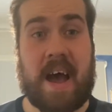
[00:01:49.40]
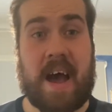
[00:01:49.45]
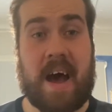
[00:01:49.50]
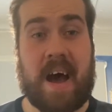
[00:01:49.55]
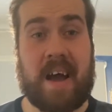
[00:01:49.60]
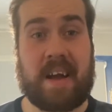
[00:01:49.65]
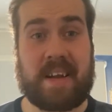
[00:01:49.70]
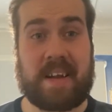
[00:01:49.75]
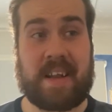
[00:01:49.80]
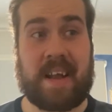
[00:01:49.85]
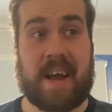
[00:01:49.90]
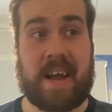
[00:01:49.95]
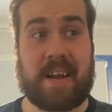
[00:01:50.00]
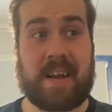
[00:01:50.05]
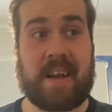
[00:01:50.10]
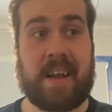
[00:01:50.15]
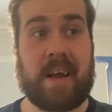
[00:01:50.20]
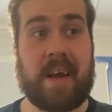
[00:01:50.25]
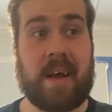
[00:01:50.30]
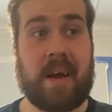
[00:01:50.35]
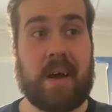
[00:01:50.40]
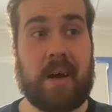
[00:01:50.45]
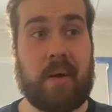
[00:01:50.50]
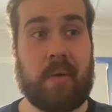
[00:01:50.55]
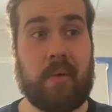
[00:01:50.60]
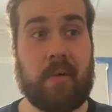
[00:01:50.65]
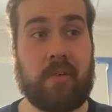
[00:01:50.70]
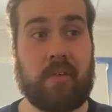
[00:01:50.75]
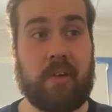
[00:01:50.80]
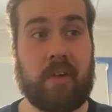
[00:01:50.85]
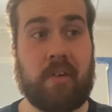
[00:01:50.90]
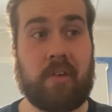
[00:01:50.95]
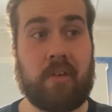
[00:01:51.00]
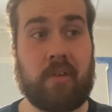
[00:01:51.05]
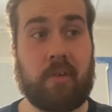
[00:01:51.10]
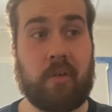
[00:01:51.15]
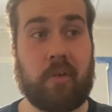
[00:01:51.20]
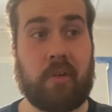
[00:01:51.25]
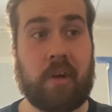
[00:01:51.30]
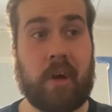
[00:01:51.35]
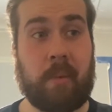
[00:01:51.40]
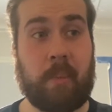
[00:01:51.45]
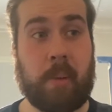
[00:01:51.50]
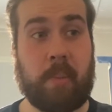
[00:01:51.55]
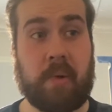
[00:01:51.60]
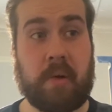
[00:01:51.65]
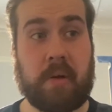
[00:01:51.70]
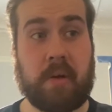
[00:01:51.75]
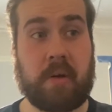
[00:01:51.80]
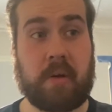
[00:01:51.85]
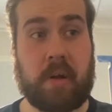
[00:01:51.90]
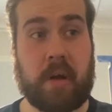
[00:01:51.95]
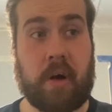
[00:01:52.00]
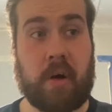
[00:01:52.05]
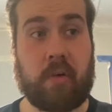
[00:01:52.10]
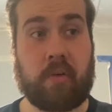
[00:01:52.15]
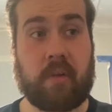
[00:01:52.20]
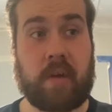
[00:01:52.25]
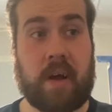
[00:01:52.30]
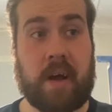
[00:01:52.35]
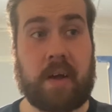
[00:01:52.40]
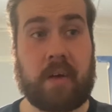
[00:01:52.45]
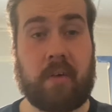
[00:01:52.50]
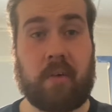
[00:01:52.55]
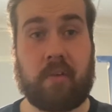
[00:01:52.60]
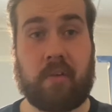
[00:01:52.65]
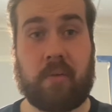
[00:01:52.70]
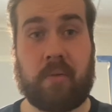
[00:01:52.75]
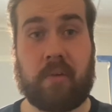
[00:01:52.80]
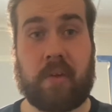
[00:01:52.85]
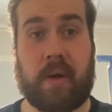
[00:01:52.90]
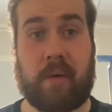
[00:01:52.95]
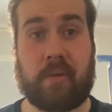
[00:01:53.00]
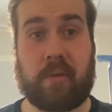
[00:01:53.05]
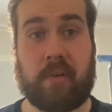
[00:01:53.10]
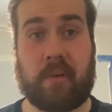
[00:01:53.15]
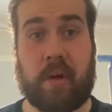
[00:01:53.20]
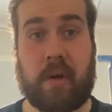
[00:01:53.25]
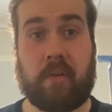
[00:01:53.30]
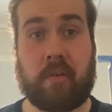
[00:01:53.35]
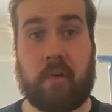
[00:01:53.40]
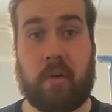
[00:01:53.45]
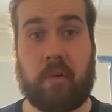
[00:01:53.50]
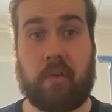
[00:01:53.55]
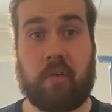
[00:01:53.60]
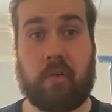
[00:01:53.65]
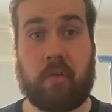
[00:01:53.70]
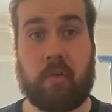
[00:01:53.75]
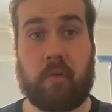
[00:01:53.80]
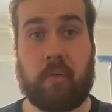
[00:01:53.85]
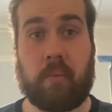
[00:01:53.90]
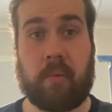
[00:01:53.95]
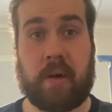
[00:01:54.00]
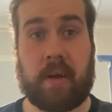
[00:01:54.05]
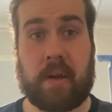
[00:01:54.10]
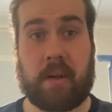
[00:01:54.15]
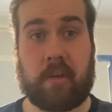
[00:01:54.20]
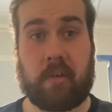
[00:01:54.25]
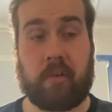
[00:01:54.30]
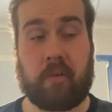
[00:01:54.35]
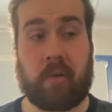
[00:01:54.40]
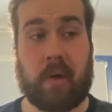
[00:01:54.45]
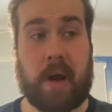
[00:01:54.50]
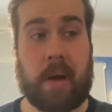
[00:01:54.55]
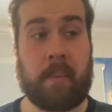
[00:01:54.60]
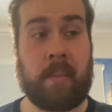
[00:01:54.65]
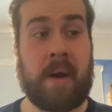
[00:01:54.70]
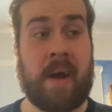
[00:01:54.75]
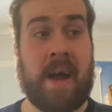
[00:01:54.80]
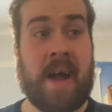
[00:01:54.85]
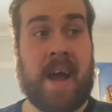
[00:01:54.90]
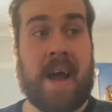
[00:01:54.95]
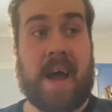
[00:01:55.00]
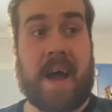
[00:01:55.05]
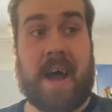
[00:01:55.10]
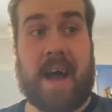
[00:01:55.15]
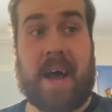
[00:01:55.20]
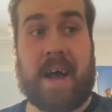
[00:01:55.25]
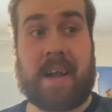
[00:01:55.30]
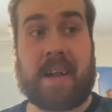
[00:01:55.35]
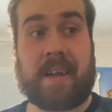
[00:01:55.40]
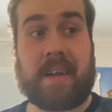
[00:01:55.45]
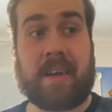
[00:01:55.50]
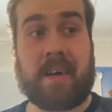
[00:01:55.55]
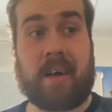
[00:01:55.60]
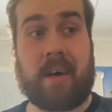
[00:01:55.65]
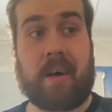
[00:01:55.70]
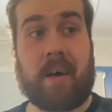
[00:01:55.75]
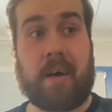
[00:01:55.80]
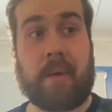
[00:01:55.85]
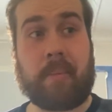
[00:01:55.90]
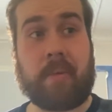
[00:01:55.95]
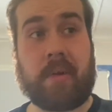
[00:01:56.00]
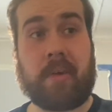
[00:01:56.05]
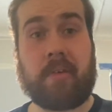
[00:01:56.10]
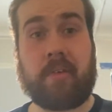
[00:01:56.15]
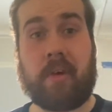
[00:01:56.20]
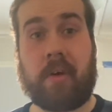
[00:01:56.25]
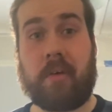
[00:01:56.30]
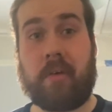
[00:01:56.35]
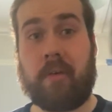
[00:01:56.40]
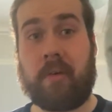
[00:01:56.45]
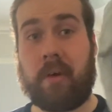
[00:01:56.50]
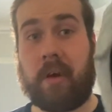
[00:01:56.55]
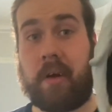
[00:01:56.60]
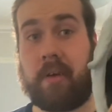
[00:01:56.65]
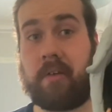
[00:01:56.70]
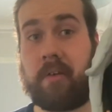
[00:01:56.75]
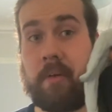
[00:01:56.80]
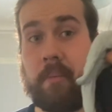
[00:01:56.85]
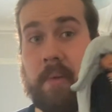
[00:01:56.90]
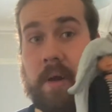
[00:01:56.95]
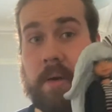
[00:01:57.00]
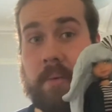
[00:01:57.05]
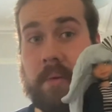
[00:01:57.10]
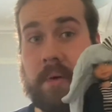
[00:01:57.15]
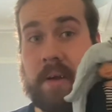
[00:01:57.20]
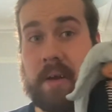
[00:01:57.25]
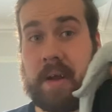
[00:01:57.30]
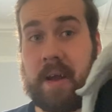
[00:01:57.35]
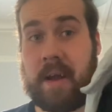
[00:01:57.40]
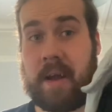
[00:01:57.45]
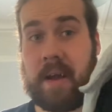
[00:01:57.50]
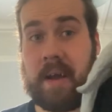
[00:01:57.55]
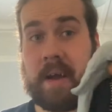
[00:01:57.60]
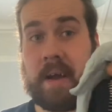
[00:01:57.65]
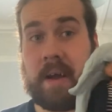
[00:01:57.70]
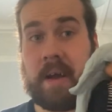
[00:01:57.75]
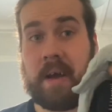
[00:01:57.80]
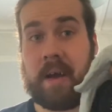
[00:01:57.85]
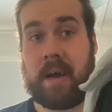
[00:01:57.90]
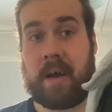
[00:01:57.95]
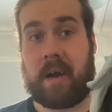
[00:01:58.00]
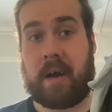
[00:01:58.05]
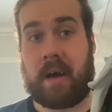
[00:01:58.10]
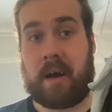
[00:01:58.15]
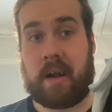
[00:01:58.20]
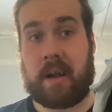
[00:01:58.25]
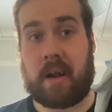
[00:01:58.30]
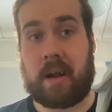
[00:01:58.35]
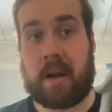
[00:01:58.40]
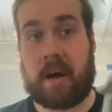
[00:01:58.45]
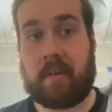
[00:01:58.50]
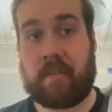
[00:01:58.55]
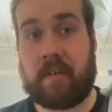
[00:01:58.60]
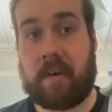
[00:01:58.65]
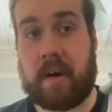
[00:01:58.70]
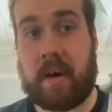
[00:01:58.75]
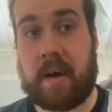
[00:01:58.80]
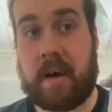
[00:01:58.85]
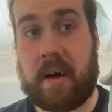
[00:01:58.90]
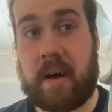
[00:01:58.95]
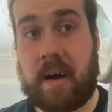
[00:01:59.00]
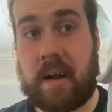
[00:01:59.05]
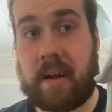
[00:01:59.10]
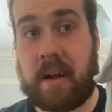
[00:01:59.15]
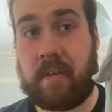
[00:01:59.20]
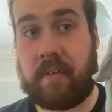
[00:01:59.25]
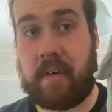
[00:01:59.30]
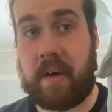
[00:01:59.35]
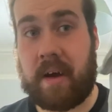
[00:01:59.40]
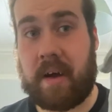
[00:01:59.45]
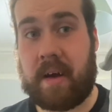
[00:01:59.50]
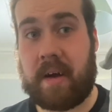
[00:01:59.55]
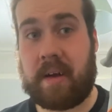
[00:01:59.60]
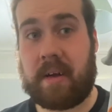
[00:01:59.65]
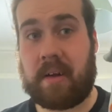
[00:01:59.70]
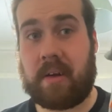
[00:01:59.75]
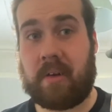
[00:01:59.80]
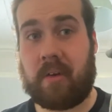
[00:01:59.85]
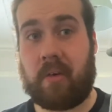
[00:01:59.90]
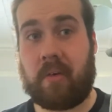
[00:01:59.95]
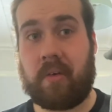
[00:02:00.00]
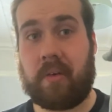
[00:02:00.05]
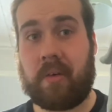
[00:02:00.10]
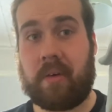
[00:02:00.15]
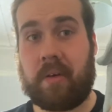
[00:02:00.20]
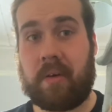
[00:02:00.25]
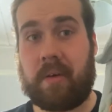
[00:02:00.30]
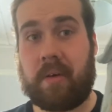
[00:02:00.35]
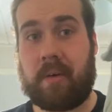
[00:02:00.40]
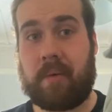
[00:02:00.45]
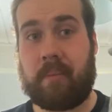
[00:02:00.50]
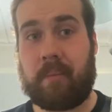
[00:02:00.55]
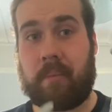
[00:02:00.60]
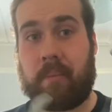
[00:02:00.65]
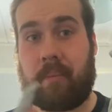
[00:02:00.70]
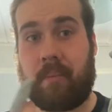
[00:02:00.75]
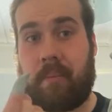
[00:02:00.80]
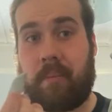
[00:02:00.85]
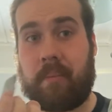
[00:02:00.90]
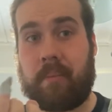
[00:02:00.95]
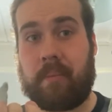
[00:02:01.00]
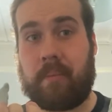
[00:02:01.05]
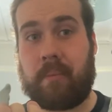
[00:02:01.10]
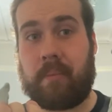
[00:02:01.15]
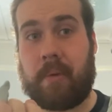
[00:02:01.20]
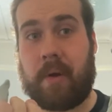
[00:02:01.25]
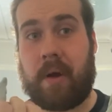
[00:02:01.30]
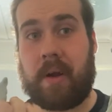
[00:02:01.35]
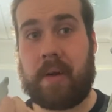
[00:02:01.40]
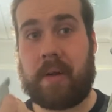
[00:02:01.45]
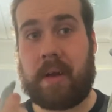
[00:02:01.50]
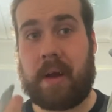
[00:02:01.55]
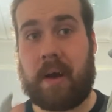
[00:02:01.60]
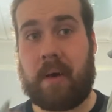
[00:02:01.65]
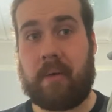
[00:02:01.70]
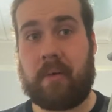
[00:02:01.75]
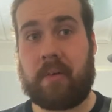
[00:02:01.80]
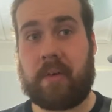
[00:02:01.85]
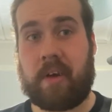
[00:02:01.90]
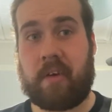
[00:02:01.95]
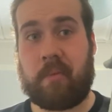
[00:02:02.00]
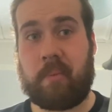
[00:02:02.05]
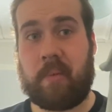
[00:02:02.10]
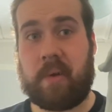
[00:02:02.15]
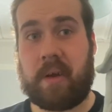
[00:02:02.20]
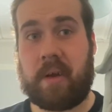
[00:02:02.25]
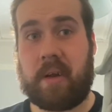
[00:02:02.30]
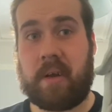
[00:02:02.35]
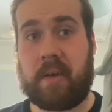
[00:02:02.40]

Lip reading: I then was just sorting out my pre-dot dolls and got some snaps of those onto my Instagram. And I'm gonna show you guys the main one here. Love her. I love her long ponytail, give me